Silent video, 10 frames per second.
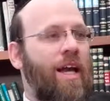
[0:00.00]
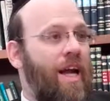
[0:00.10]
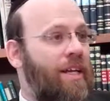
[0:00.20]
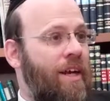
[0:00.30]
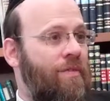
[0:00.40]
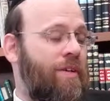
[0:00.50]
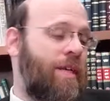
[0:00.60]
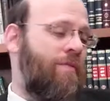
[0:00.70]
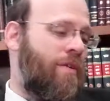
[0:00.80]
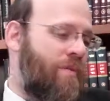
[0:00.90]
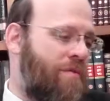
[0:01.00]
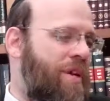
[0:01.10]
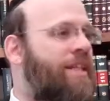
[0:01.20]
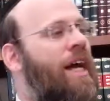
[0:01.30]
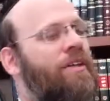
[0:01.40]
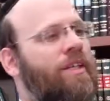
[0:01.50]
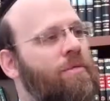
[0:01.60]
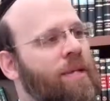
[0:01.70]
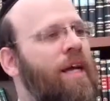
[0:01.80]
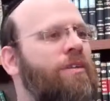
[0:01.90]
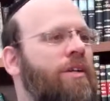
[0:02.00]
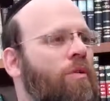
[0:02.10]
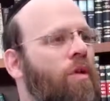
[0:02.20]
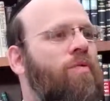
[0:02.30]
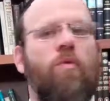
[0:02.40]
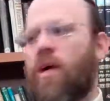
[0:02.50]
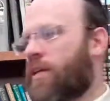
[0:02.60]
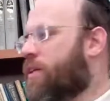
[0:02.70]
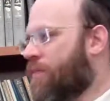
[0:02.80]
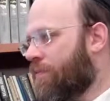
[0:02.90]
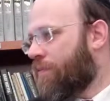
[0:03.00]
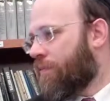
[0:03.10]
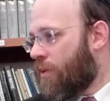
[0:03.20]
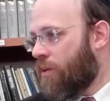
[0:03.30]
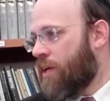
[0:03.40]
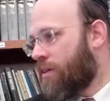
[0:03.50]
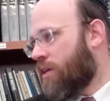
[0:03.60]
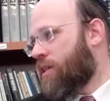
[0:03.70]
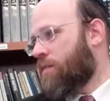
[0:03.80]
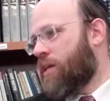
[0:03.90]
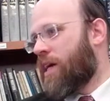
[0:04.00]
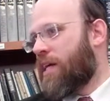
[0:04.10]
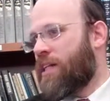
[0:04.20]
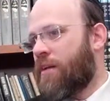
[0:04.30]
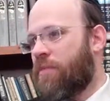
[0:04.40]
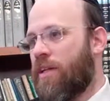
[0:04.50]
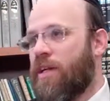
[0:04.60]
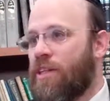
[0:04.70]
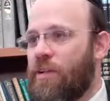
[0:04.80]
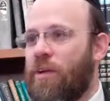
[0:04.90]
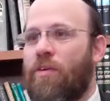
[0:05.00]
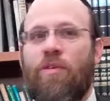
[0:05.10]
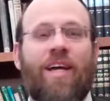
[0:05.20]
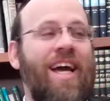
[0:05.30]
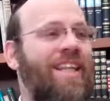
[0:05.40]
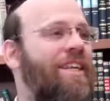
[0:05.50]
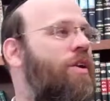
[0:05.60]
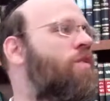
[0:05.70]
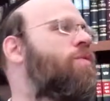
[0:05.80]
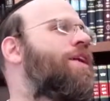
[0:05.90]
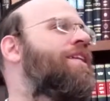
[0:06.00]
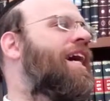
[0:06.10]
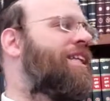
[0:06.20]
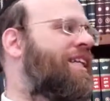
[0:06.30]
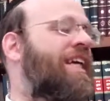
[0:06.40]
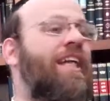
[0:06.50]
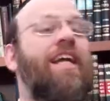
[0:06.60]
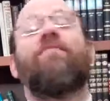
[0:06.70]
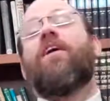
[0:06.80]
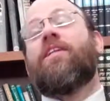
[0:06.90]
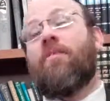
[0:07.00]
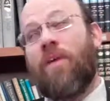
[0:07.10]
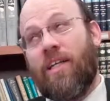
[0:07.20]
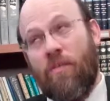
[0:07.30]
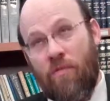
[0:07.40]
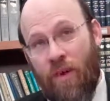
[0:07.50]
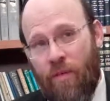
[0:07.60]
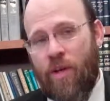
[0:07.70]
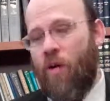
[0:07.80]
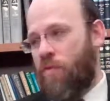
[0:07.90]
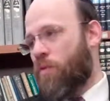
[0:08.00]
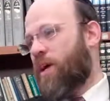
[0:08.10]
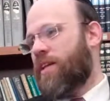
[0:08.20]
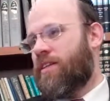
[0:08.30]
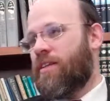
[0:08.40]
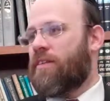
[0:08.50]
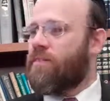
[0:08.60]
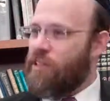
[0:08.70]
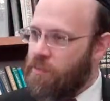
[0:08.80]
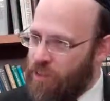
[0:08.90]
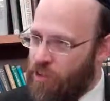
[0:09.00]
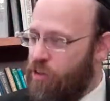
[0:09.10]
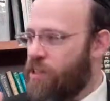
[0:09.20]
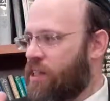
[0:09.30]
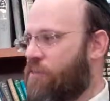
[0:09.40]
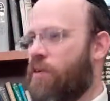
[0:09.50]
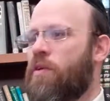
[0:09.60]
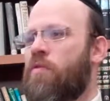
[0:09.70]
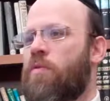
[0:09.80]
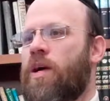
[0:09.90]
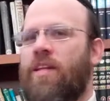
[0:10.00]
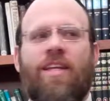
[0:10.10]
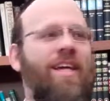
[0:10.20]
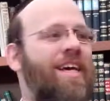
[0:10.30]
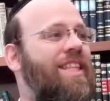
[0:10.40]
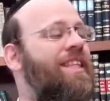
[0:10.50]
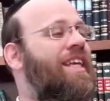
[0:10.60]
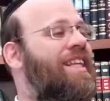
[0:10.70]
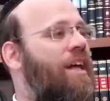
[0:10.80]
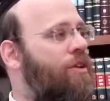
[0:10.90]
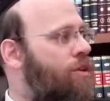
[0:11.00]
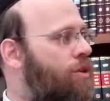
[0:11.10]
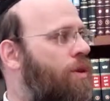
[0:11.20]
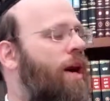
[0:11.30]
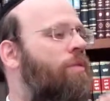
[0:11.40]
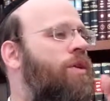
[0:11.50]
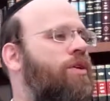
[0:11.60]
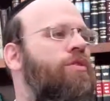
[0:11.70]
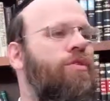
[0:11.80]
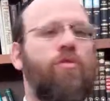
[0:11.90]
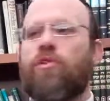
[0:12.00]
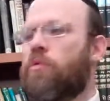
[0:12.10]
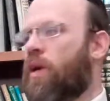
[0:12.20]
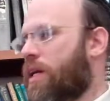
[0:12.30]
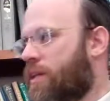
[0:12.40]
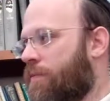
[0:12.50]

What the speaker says: And if you ever had a doctor, some doctors are overweight. Okay, there are some concept. Some are overweight. Then the overweight doctor says, and some doctors are very overweight. Some internists are very overweight. Then they tell you, I want you to lose weight.